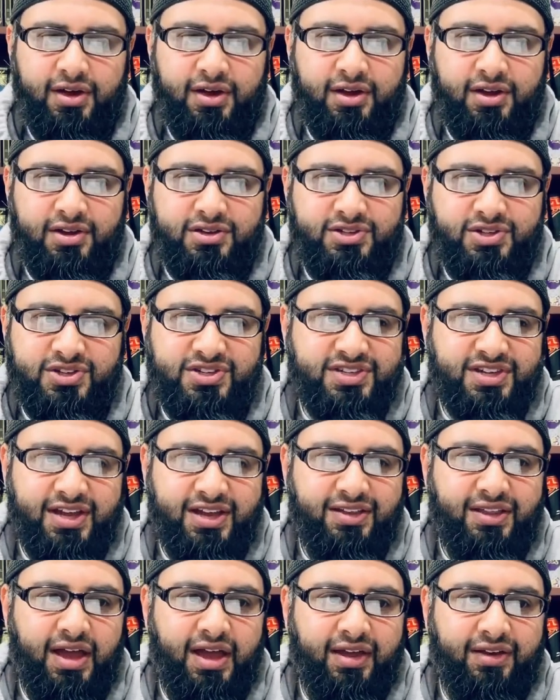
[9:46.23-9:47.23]
to
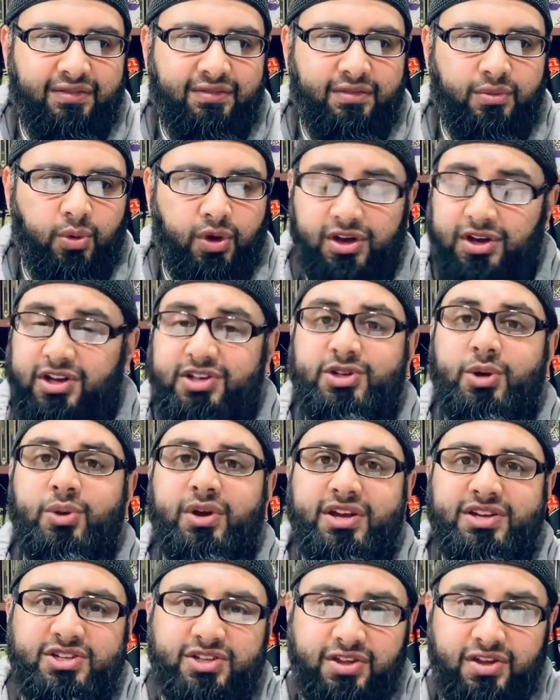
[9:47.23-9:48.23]
say that we're going to
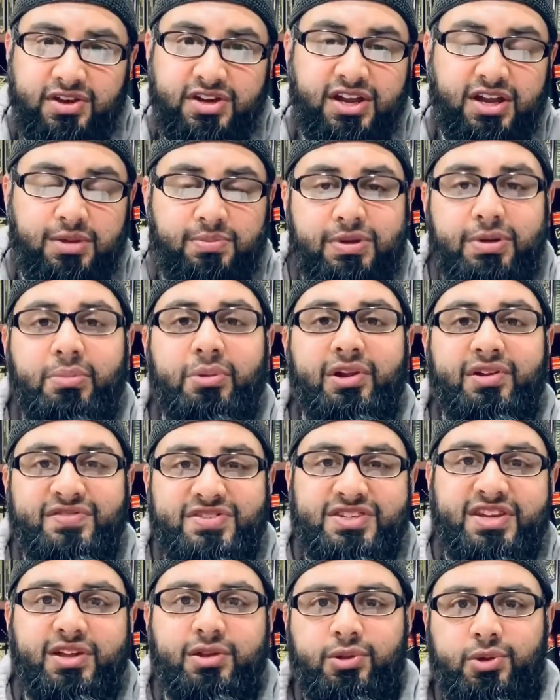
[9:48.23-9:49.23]
donate to the needy people of
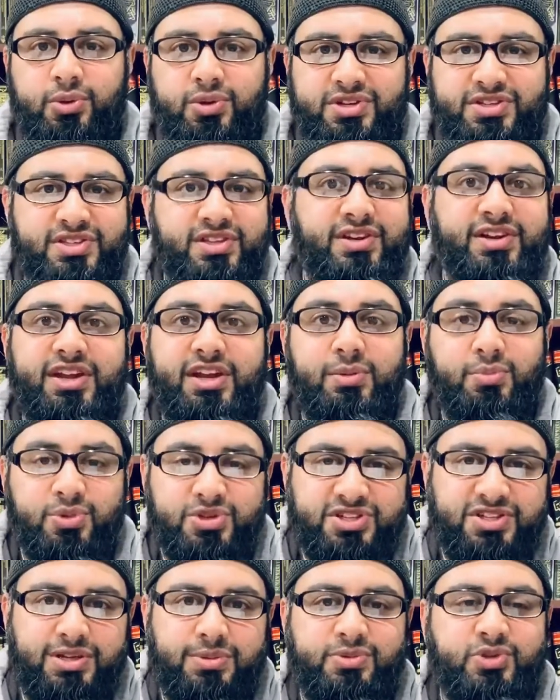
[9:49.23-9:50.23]
St. Louis, the needy
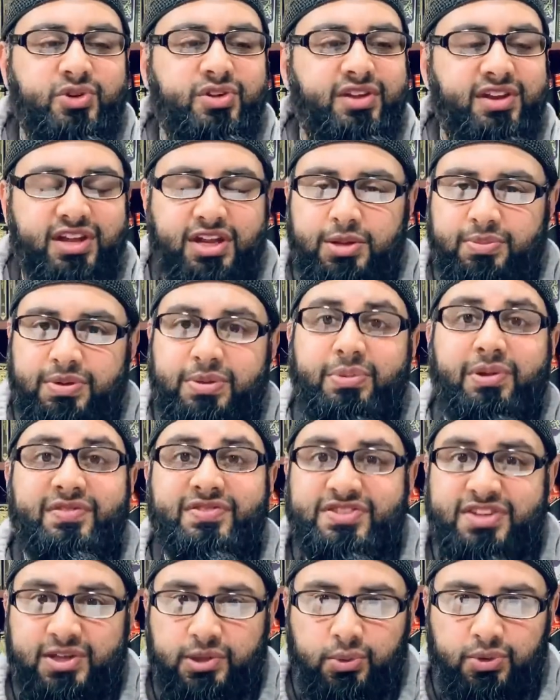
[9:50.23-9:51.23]
Muslims, or the needy people of
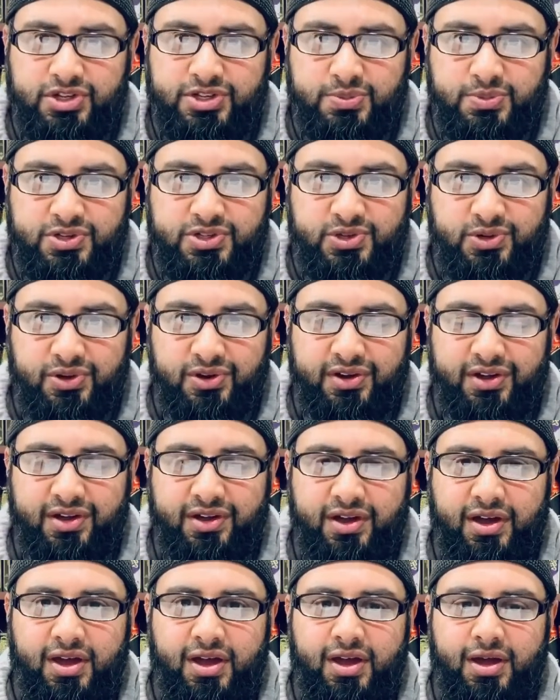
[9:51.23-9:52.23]
St. Louis, Missouri.
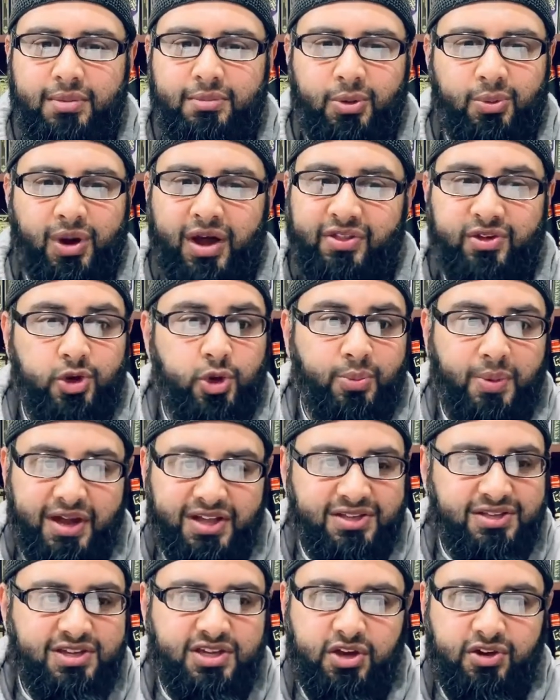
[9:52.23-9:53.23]
but rather you
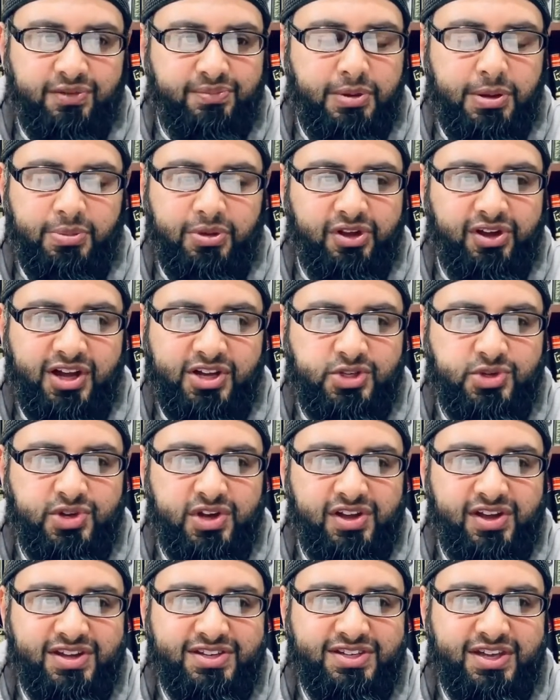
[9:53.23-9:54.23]
might hear people in
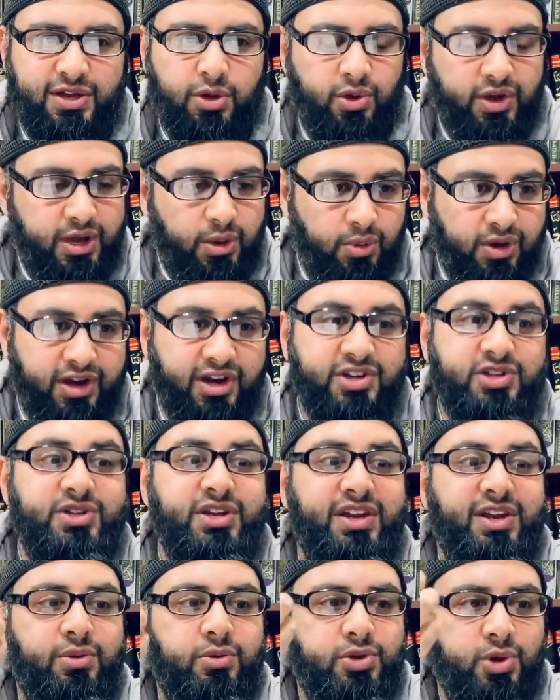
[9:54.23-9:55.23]
Australia saying, okay, we're going
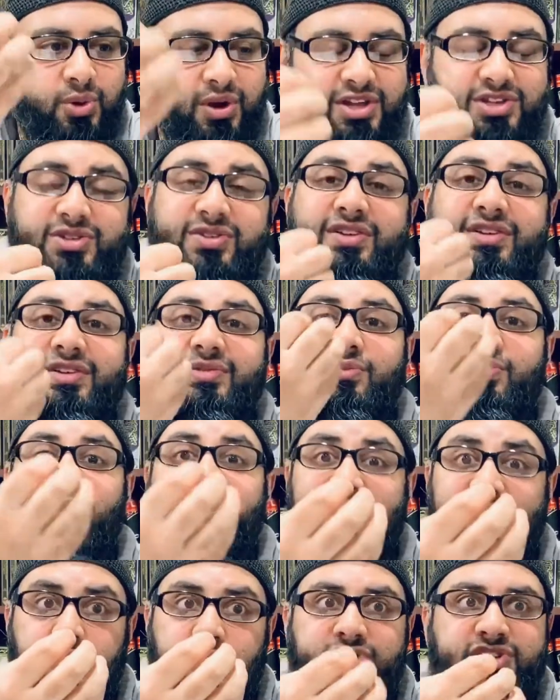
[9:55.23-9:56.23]
to donate to the
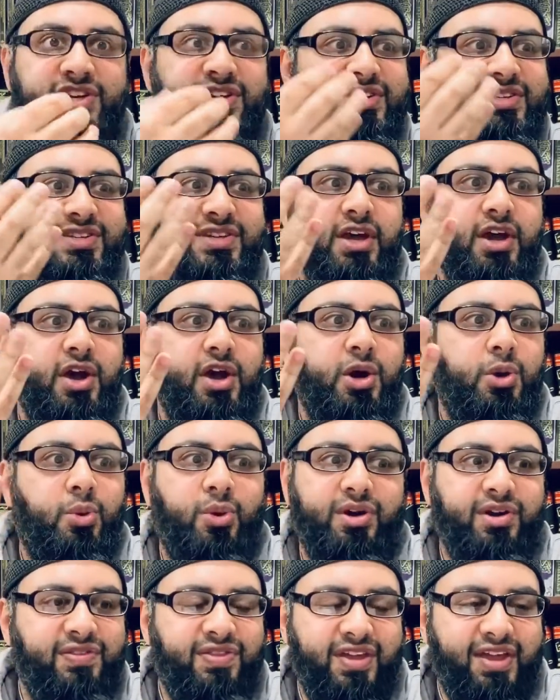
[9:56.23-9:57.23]
refugees who
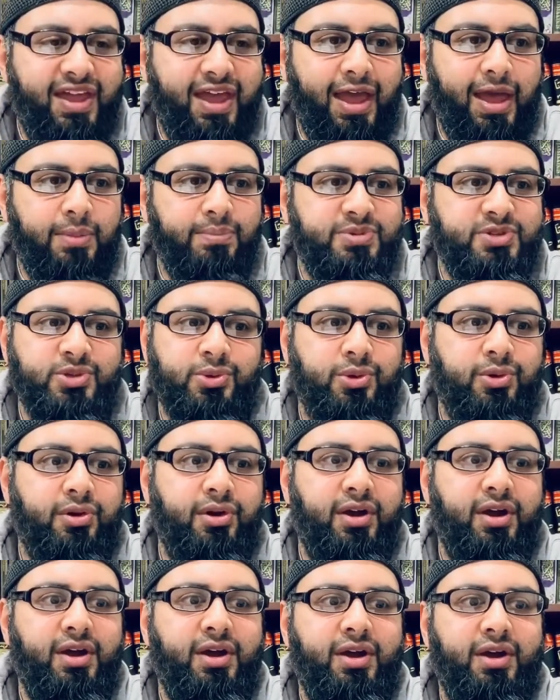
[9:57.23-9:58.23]
are in the camps,
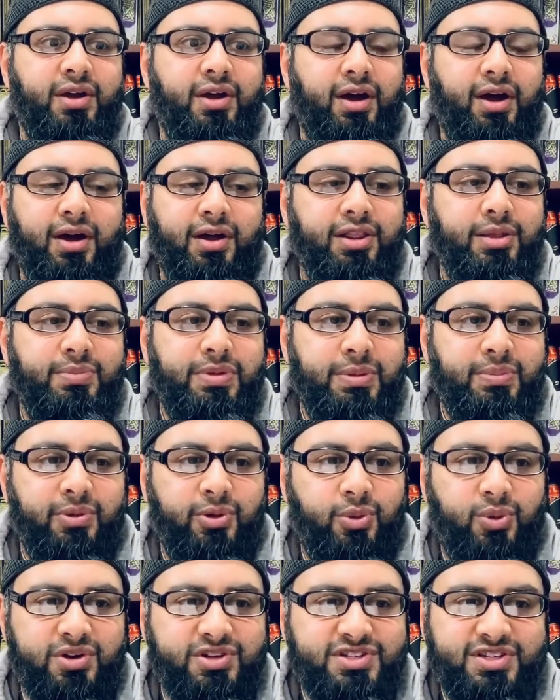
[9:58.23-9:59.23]
or the
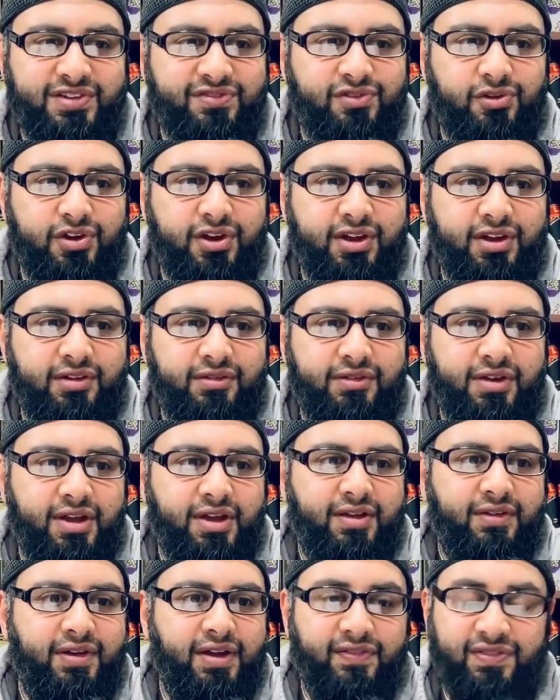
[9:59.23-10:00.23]
people who are suffering
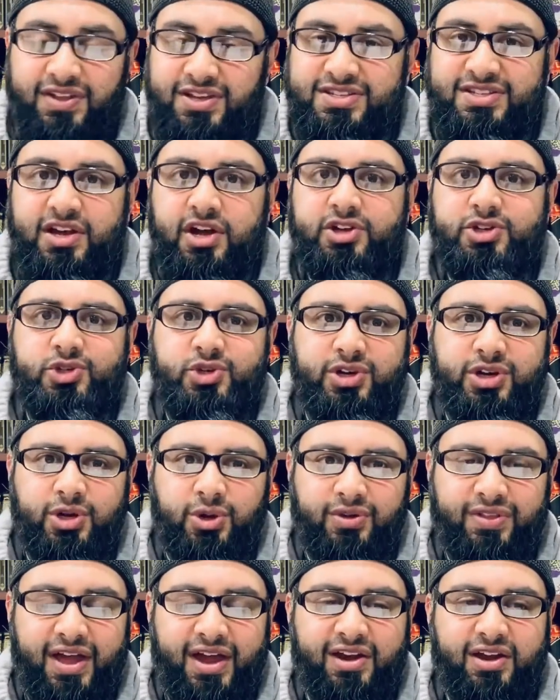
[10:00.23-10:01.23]
in this country
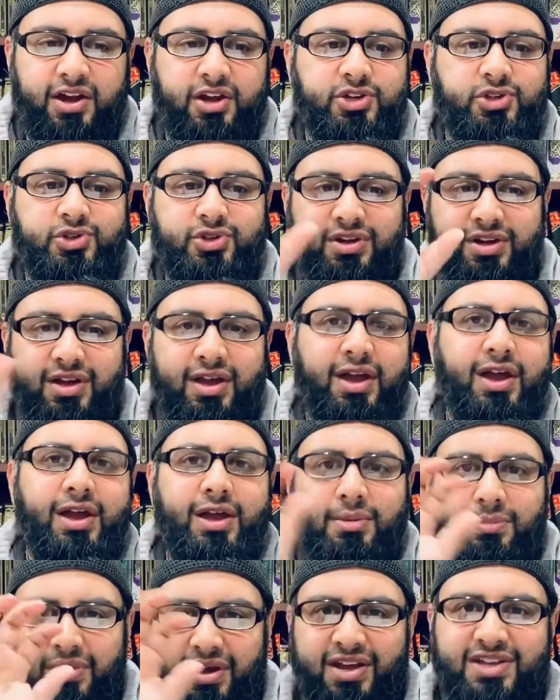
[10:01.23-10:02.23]
or that country,
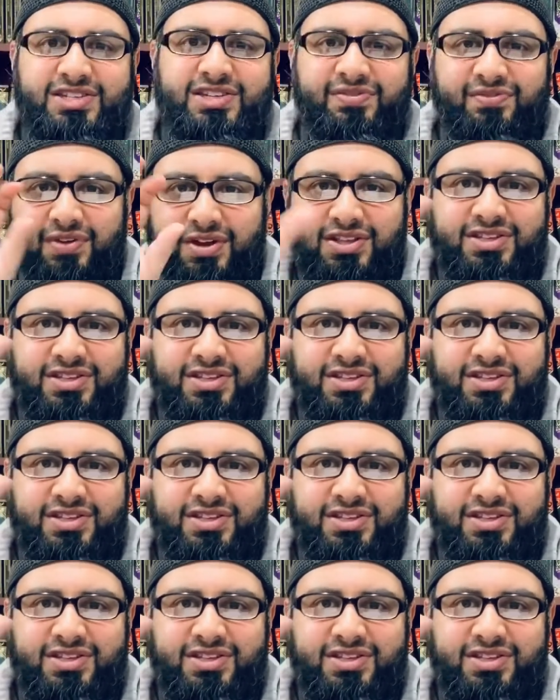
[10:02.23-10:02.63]
because it's